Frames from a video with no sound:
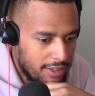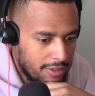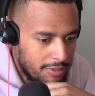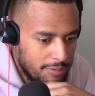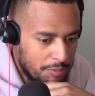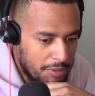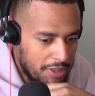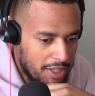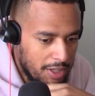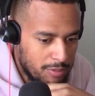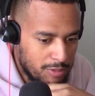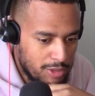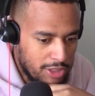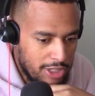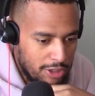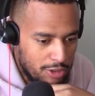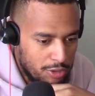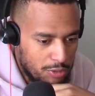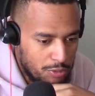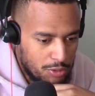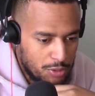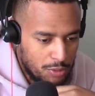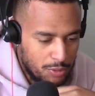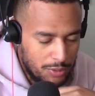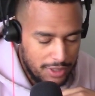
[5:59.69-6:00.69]
become a channel
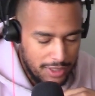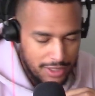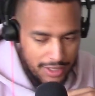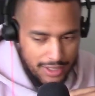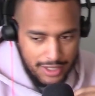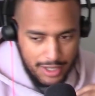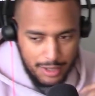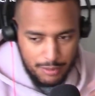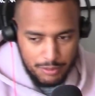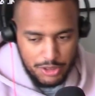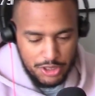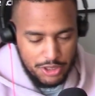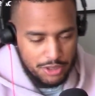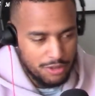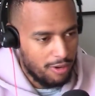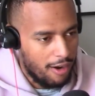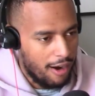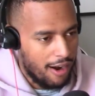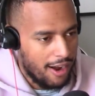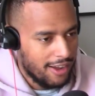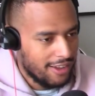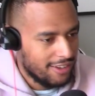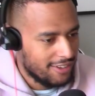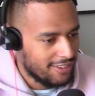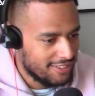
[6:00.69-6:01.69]
you tune in and I'm just
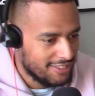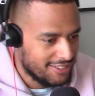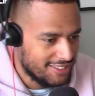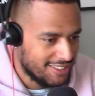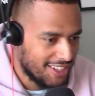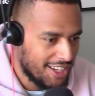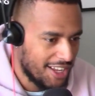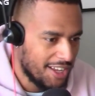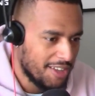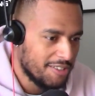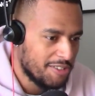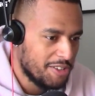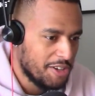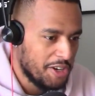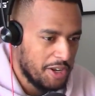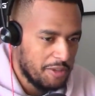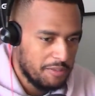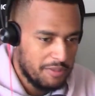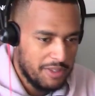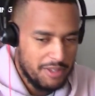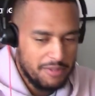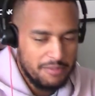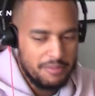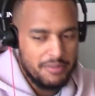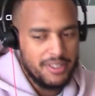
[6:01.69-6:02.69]
crying all the time. You know what I mean?